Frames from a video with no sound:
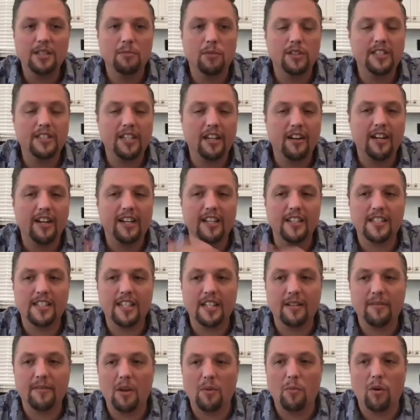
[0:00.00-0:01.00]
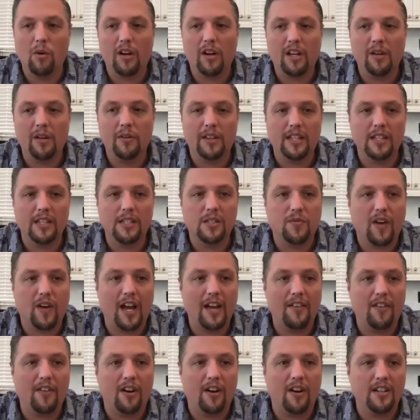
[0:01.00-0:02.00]
Well, Derek is gonna be working with these
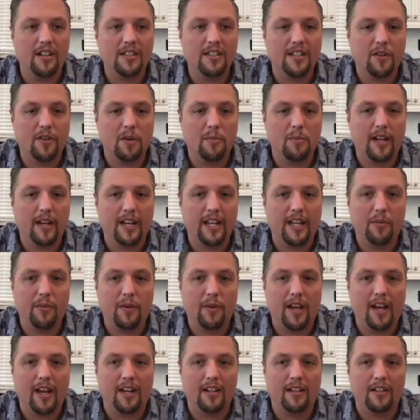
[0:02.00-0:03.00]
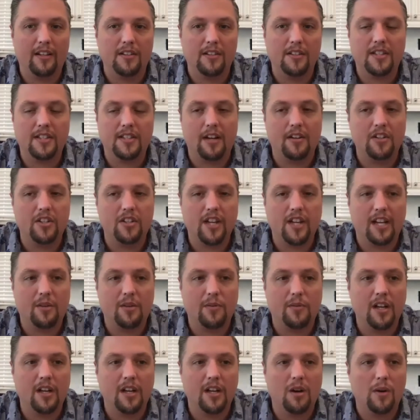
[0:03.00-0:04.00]
five artists, everybody. We had a little sound check.
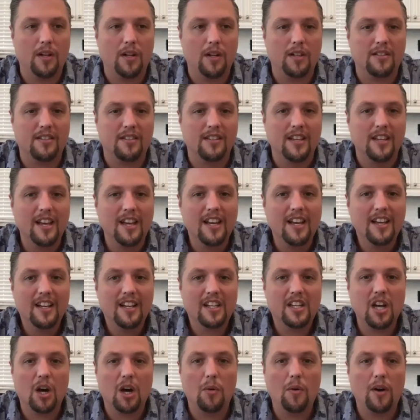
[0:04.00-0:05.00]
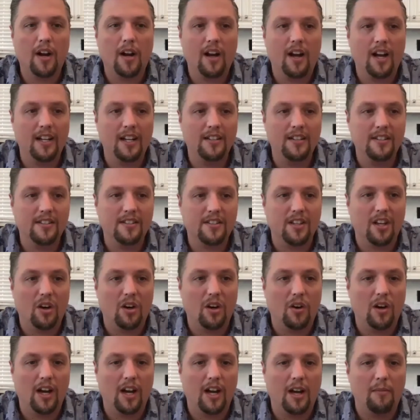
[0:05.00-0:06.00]
We know what's going on.
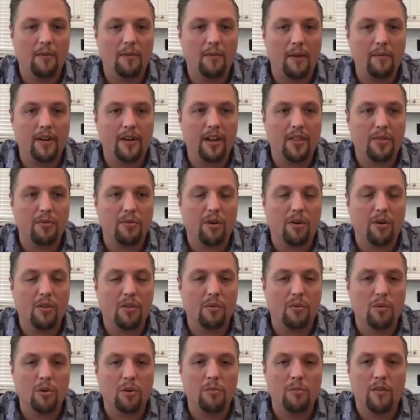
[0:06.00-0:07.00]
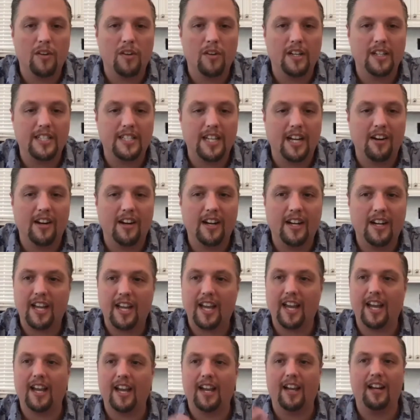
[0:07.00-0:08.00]
So I'm gonna throw the room over to Derek
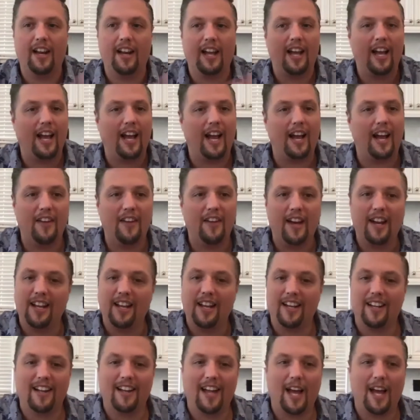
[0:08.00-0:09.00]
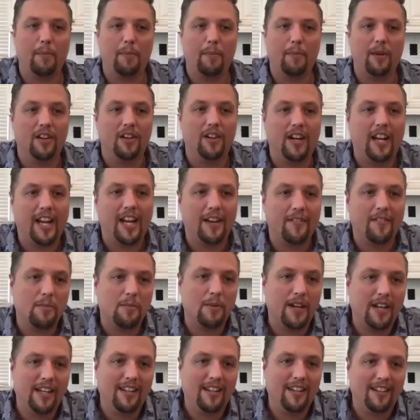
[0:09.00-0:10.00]
and have at it. Happy learning,
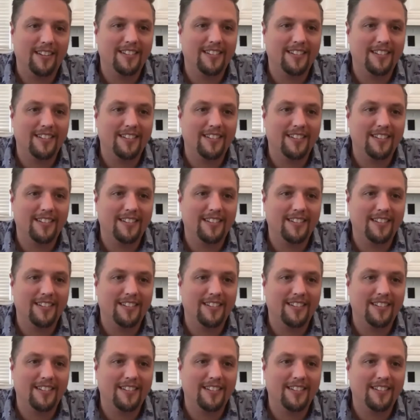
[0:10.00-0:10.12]
everybody.